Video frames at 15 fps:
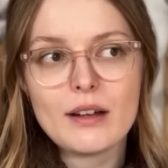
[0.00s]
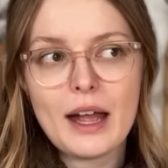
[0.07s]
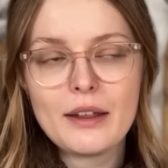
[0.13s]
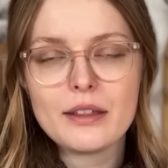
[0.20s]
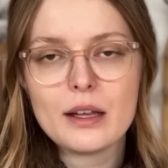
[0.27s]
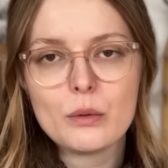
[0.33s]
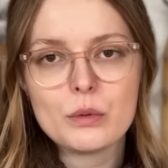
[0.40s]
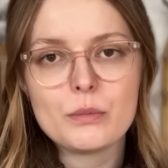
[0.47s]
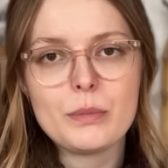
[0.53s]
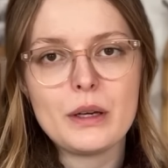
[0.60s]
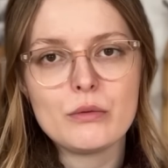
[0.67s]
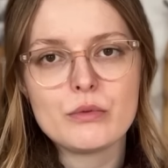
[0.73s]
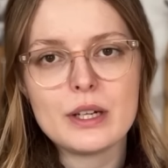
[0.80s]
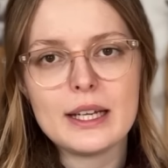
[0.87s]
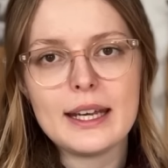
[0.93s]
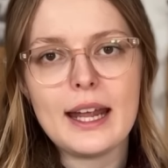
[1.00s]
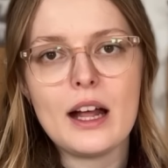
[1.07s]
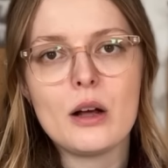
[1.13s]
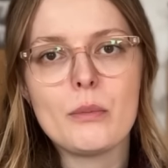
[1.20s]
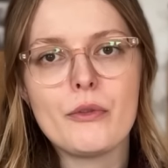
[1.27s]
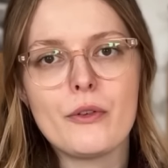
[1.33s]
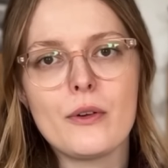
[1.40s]
I think would be really
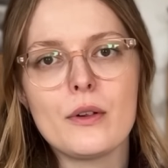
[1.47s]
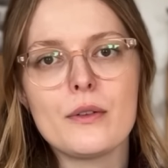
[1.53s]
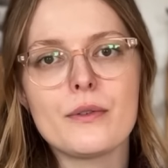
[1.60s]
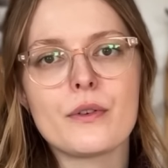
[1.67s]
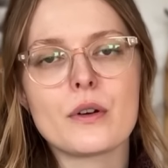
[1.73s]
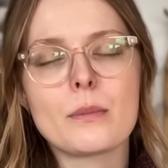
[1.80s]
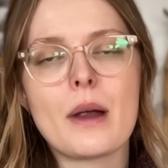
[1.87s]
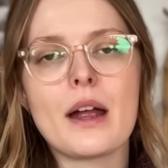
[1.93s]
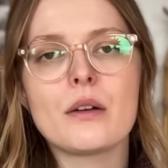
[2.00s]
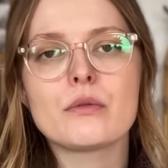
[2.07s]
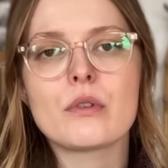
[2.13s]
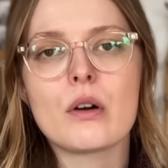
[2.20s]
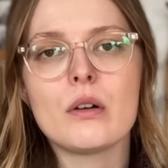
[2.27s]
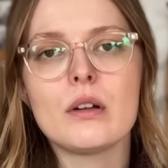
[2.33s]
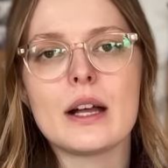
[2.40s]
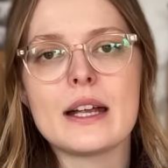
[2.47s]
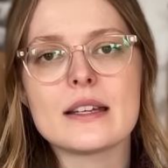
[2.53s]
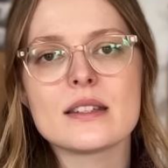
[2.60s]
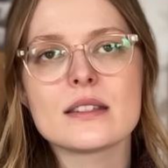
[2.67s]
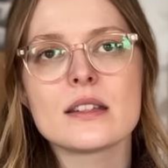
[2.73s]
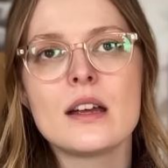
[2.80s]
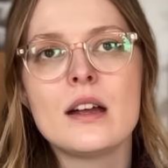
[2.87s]
helpful for my role
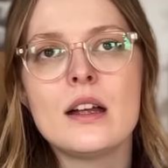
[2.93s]
as